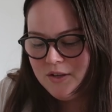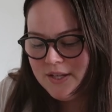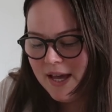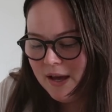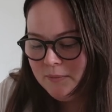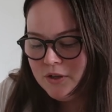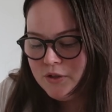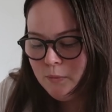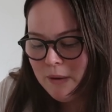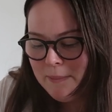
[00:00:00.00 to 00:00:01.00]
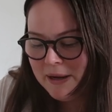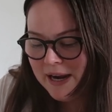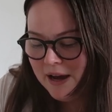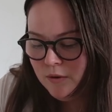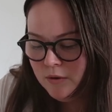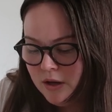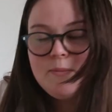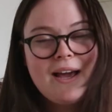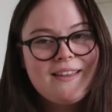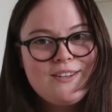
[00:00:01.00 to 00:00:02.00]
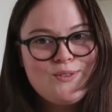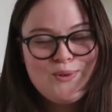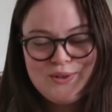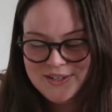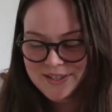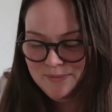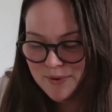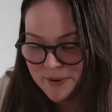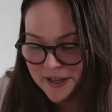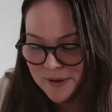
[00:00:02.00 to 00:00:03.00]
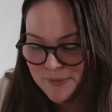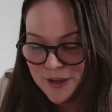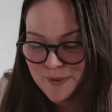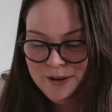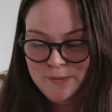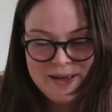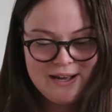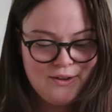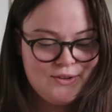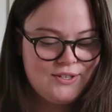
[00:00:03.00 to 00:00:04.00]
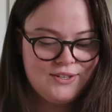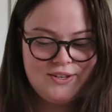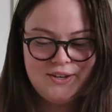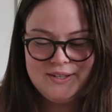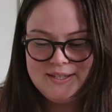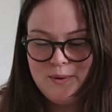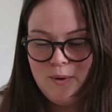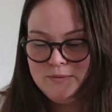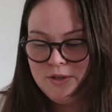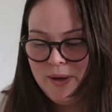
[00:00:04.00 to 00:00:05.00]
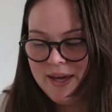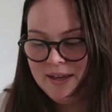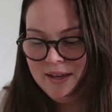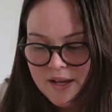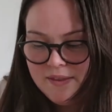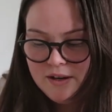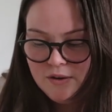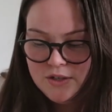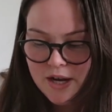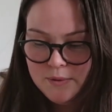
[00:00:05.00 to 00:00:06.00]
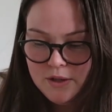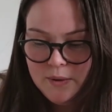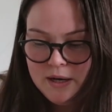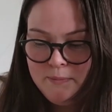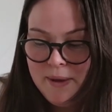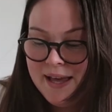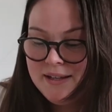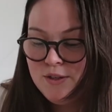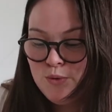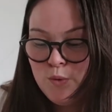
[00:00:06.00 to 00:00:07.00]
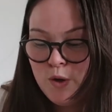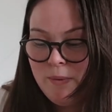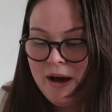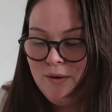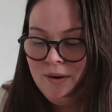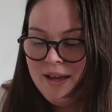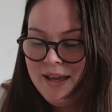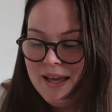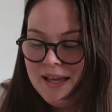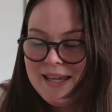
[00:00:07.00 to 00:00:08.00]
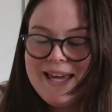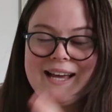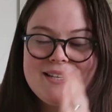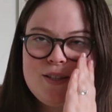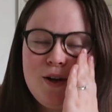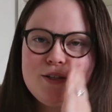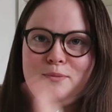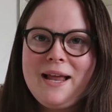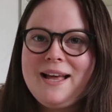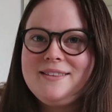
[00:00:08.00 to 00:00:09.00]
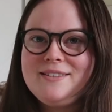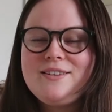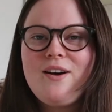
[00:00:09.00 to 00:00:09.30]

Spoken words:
So yeah, I'm going to stop blabbing now and pack these orders. I'm probably going to bring you a little bit closer so you can see what I'm doing, and then I'll chat with you in a bit to talk about Kickstarter plans.